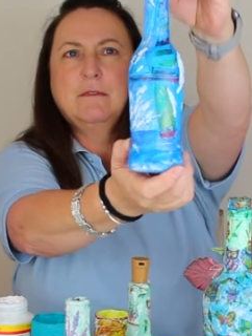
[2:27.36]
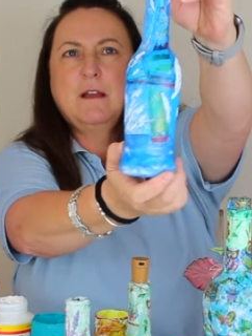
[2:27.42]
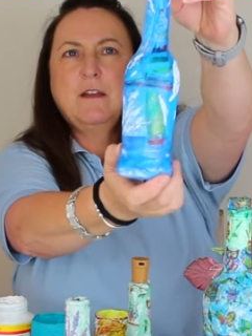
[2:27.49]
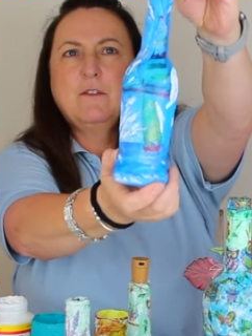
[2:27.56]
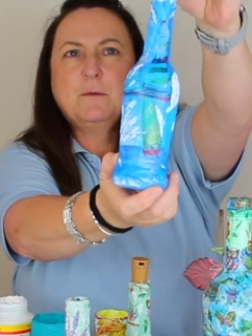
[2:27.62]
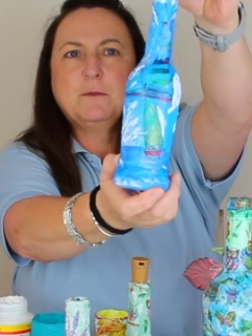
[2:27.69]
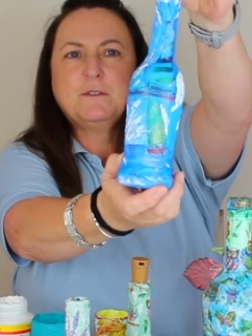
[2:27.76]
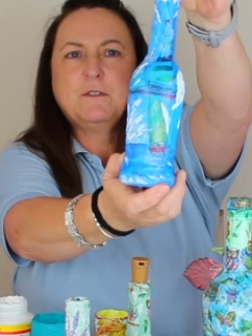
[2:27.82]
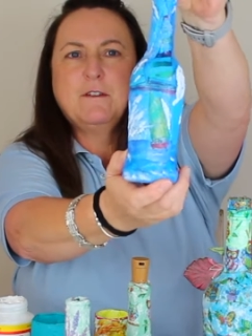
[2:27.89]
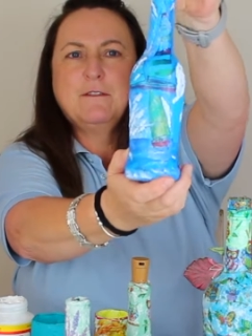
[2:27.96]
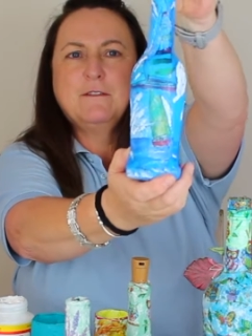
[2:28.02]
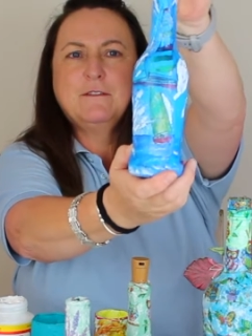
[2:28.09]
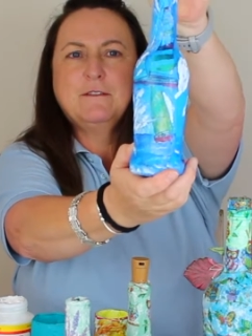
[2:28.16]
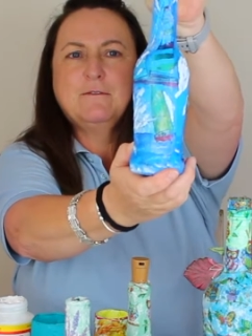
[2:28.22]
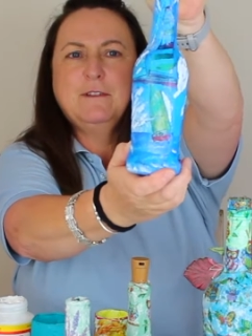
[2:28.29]
It was
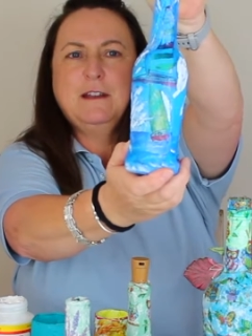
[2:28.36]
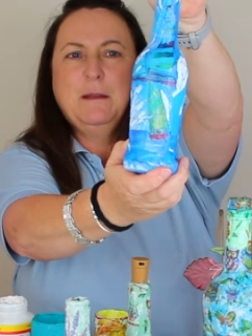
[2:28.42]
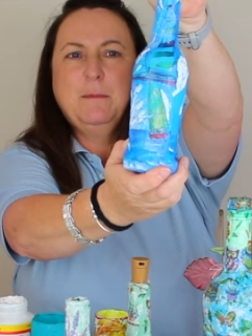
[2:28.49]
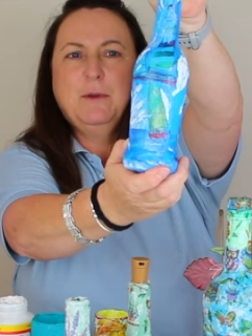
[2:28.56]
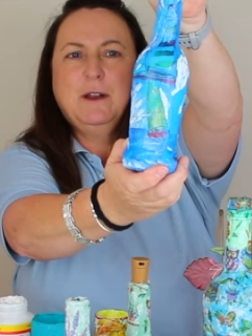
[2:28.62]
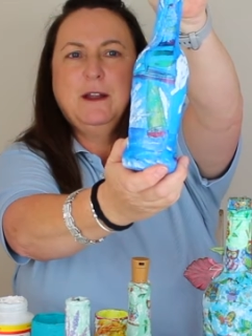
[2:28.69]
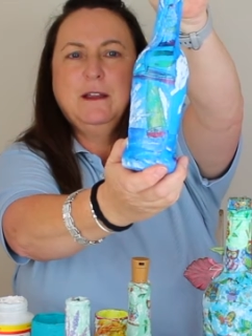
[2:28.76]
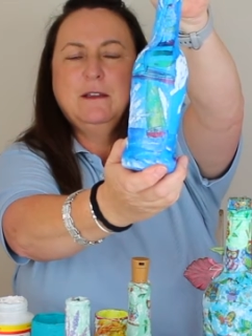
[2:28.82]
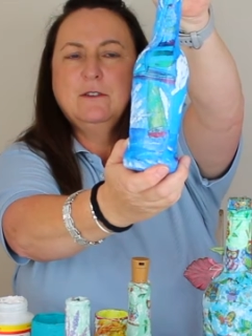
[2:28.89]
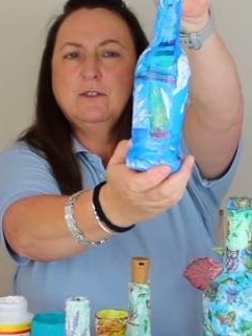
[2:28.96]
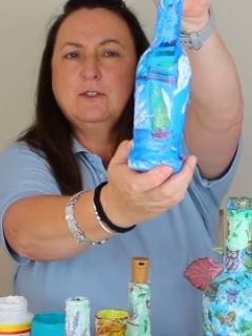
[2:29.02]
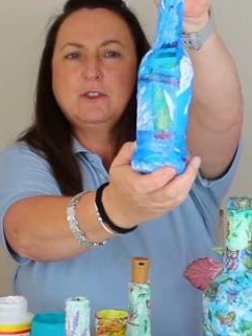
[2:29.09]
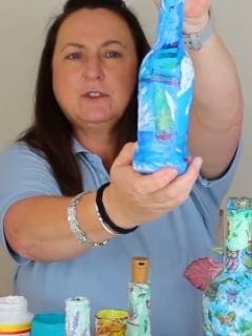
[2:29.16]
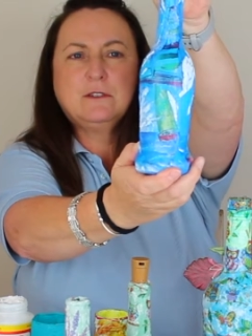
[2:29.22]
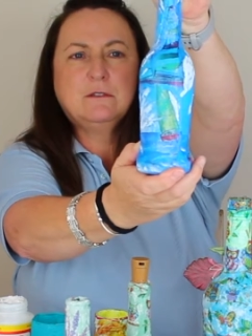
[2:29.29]
really pretty.
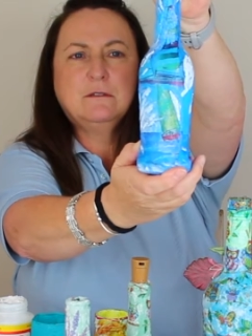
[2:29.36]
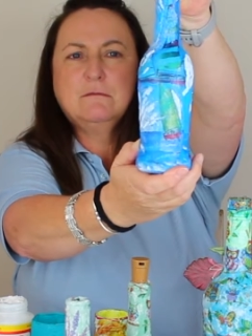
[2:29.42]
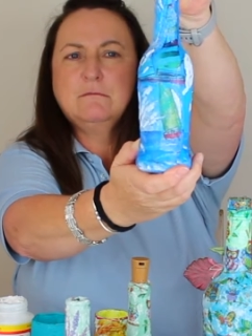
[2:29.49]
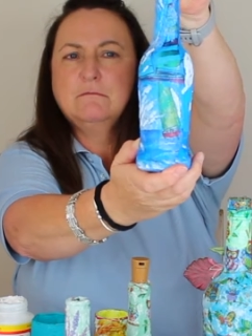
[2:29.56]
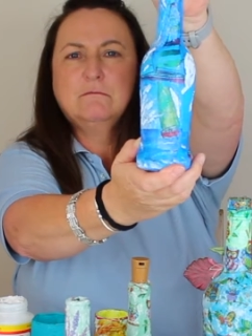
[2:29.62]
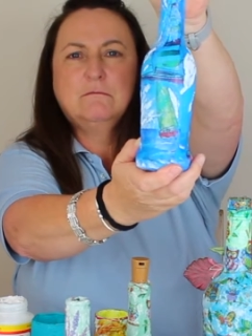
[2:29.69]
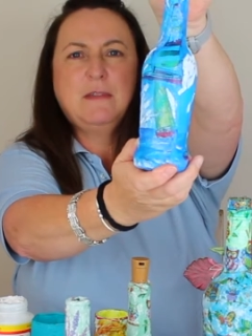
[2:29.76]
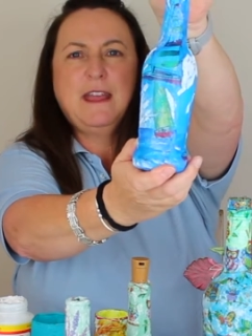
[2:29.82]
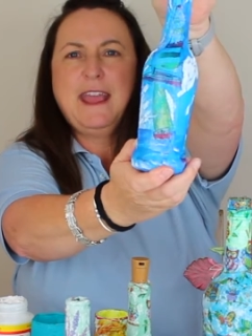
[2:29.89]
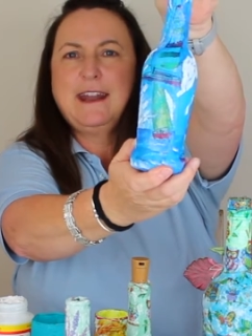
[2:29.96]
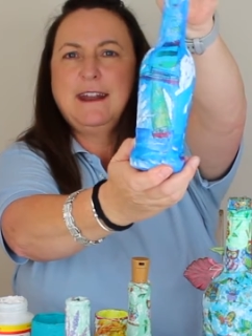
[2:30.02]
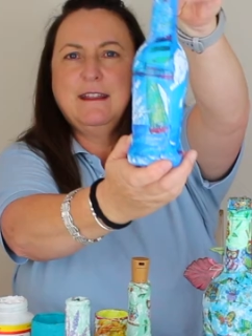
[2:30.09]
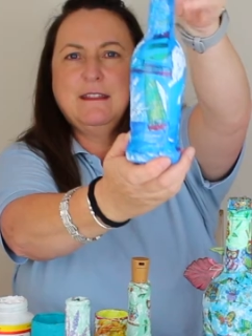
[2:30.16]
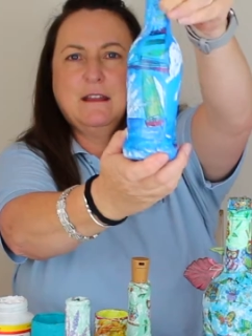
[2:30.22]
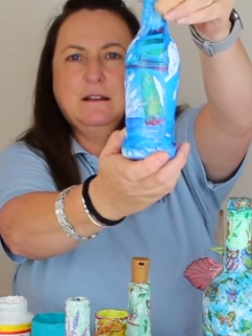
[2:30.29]
Just
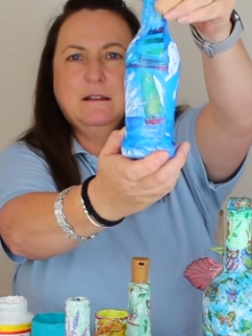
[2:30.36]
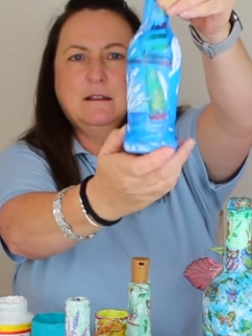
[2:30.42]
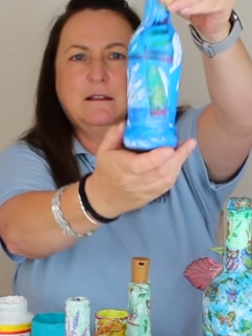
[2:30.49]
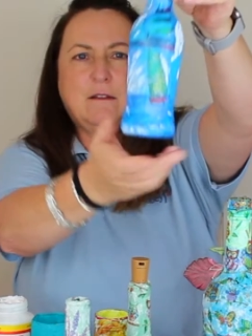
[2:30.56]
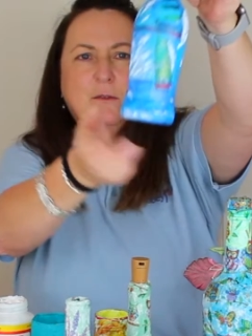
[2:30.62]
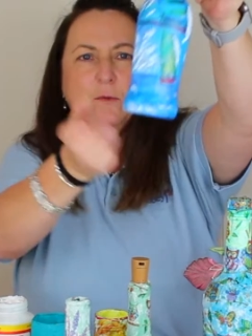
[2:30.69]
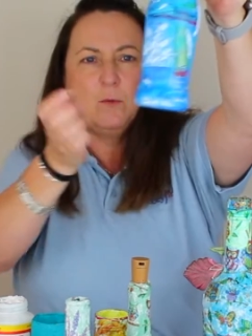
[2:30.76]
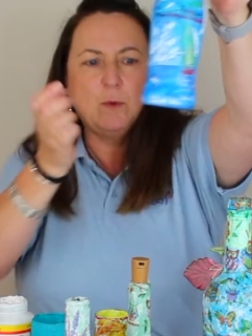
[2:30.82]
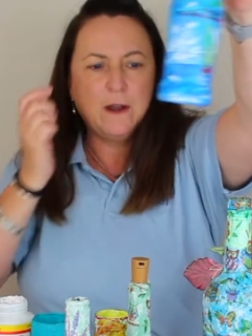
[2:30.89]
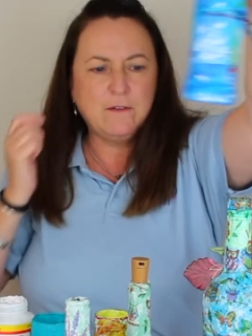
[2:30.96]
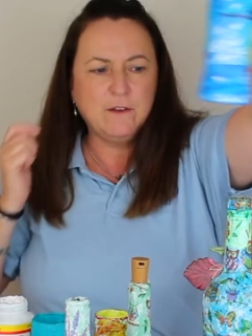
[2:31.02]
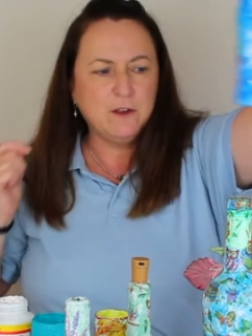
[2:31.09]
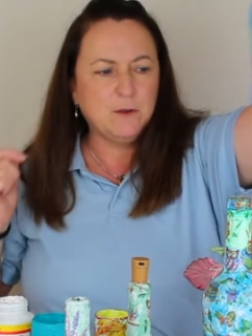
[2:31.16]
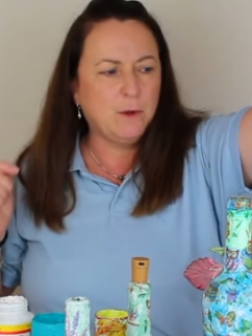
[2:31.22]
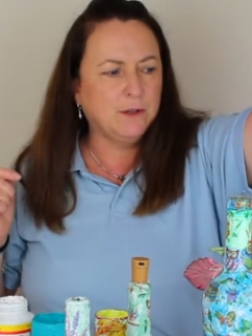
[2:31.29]
anything, whatever
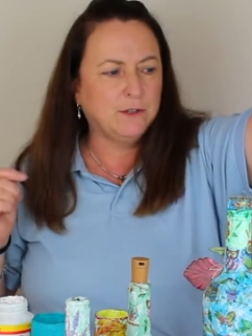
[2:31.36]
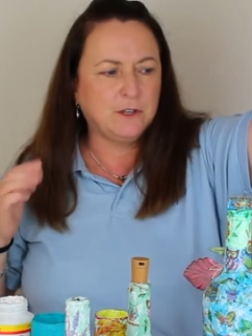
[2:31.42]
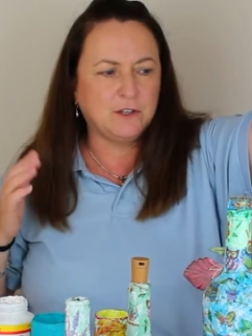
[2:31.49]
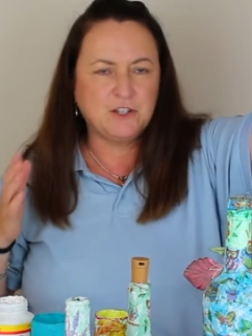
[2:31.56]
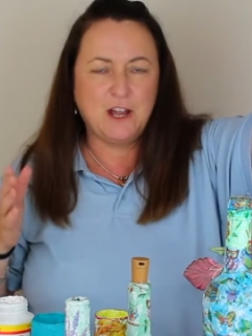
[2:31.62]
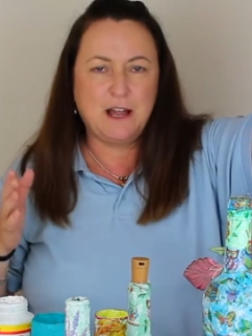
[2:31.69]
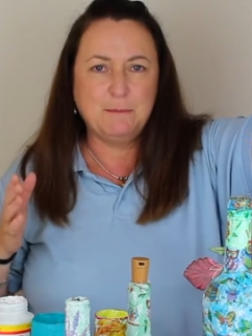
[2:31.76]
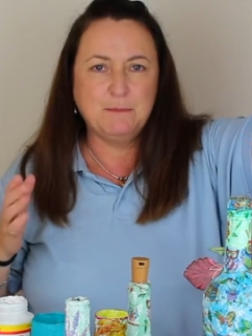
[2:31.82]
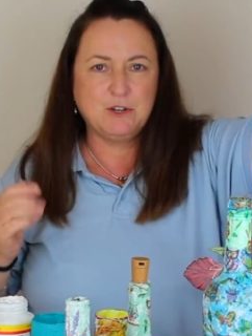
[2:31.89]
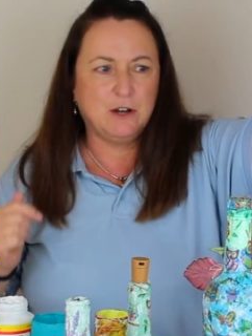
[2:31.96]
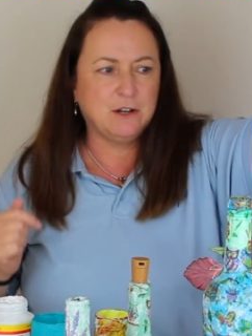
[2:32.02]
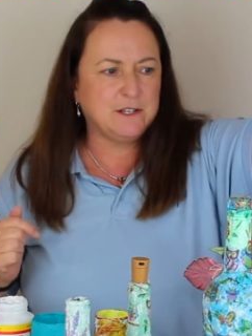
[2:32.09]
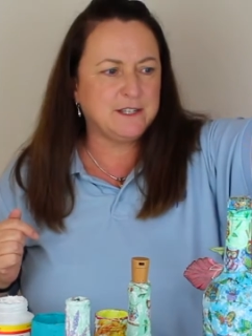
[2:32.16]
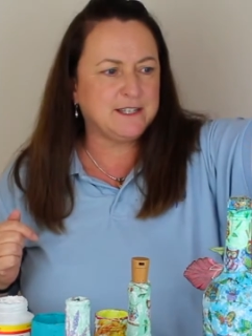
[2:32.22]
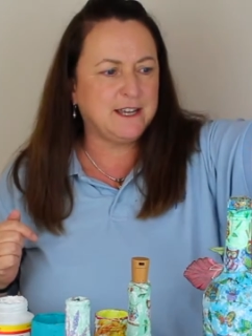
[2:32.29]
you want. A jam
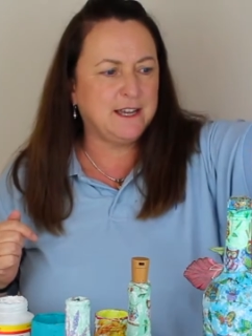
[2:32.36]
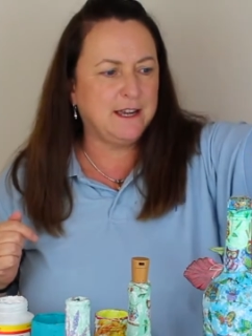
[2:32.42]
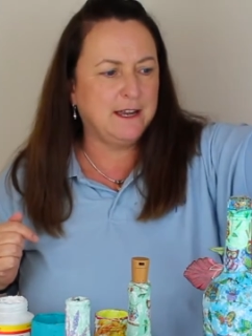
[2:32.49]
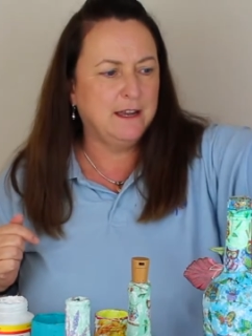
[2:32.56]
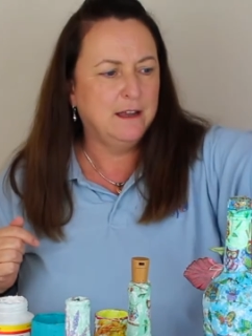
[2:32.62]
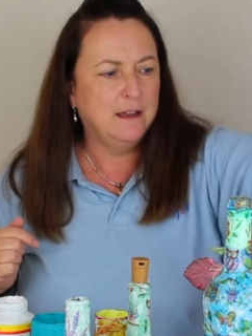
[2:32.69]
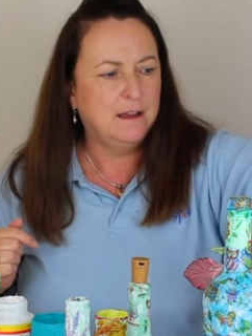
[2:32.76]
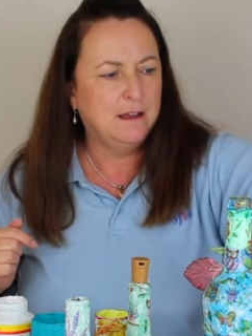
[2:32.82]
jar, to say.